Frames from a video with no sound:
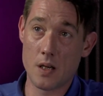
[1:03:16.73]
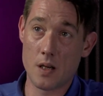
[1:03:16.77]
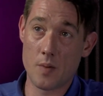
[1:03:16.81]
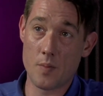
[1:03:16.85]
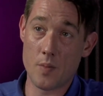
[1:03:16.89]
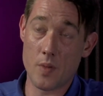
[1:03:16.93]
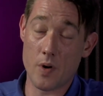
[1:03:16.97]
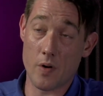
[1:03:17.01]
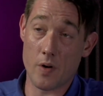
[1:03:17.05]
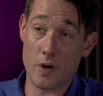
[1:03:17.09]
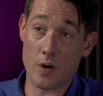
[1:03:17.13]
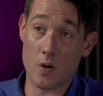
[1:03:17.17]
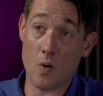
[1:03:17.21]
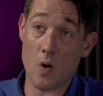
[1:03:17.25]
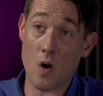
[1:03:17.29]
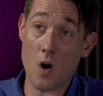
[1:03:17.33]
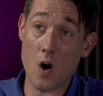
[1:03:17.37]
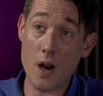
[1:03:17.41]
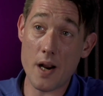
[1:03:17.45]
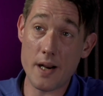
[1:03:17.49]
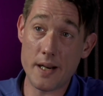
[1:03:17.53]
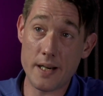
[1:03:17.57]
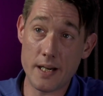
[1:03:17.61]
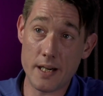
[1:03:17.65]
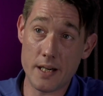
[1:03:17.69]
miracle.
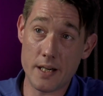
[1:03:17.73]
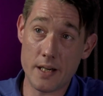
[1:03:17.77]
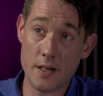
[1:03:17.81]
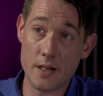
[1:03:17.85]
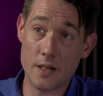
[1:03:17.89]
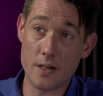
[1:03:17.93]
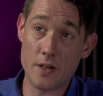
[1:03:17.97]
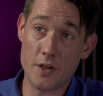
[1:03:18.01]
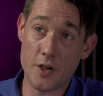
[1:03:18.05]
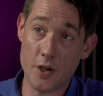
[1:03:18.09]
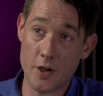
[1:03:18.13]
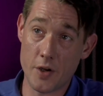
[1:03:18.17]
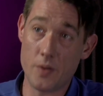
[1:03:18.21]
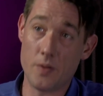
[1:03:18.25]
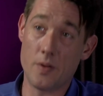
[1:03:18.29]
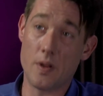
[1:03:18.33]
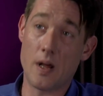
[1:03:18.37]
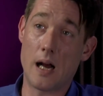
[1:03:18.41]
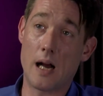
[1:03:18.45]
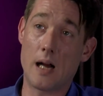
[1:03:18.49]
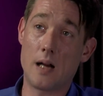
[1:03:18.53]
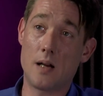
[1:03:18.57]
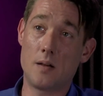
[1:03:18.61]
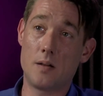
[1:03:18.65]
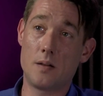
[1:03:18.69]
I didn't do
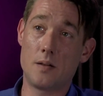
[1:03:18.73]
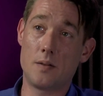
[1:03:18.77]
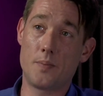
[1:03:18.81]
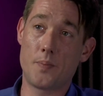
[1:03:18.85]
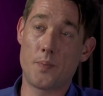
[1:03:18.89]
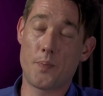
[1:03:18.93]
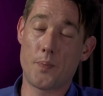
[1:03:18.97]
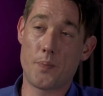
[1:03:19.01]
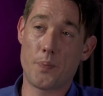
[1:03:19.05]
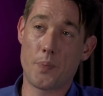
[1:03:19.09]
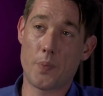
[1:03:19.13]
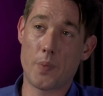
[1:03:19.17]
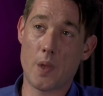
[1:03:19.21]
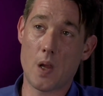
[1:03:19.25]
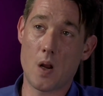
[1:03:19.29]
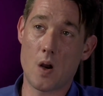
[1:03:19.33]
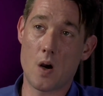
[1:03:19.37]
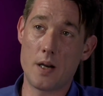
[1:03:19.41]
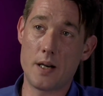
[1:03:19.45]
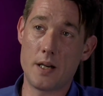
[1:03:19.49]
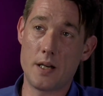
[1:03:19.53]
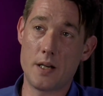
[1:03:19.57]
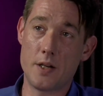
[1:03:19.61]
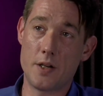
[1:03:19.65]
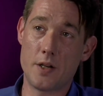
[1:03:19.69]
that.
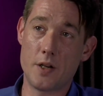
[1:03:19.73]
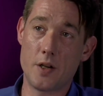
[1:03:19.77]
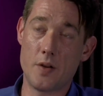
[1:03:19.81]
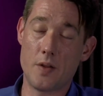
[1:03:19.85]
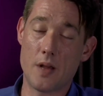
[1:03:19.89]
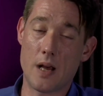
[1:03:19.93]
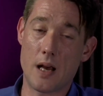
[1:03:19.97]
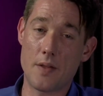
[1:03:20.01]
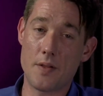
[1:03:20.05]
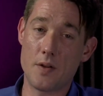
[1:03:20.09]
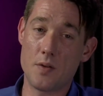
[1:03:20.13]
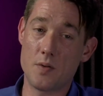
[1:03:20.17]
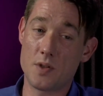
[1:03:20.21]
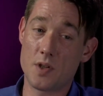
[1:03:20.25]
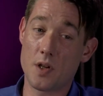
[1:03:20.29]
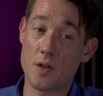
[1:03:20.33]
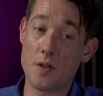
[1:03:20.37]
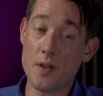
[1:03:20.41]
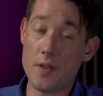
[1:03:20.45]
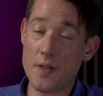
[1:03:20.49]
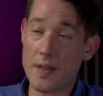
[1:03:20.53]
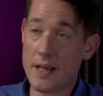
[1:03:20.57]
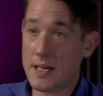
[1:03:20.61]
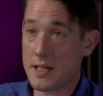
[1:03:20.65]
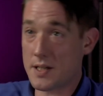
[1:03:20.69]
There was
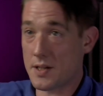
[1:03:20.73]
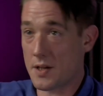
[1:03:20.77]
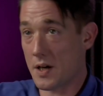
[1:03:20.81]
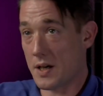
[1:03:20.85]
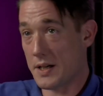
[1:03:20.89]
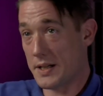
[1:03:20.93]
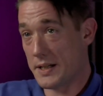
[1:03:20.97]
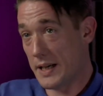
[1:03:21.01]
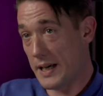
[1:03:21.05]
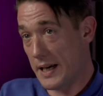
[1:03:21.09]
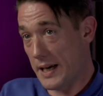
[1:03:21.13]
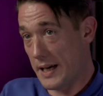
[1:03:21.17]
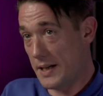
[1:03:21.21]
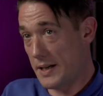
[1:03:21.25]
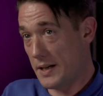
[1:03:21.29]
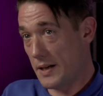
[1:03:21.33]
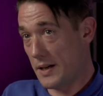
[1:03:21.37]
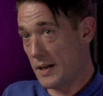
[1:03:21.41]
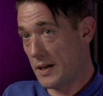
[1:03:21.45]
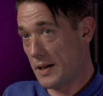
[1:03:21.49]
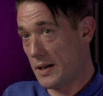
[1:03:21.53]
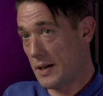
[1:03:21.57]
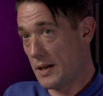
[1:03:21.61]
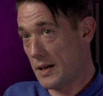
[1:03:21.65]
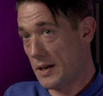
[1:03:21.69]
other things that I did,
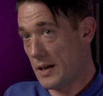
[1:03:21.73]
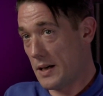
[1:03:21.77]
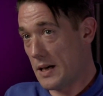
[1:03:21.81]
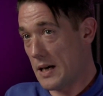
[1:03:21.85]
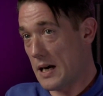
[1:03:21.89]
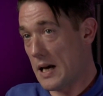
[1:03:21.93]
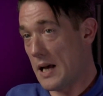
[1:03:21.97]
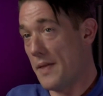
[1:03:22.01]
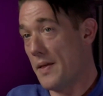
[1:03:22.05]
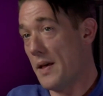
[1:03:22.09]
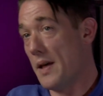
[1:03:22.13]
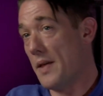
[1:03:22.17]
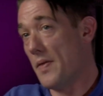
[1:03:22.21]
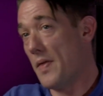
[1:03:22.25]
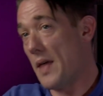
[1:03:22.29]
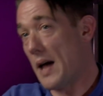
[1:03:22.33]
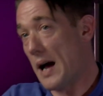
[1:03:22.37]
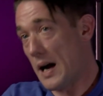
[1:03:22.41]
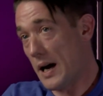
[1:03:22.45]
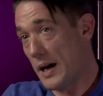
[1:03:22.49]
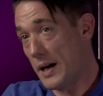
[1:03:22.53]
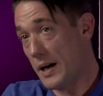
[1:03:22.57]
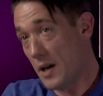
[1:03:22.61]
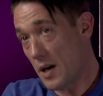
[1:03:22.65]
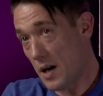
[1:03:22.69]
and then
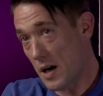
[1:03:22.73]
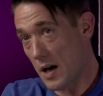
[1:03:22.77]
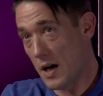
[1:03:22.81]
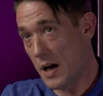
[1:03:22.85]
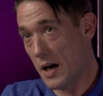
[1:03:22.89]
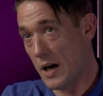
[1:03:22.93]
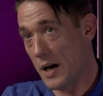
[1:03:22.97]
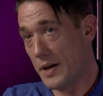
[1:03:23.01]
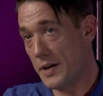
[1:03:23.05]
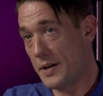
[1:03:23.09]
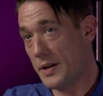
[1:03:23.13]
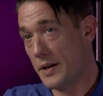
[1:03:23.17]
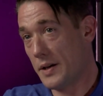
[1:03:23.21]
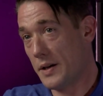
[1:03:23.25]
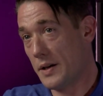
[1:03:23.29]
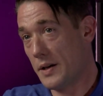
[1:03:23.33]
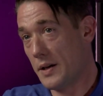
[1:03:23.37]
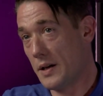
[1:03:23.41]
that occurred.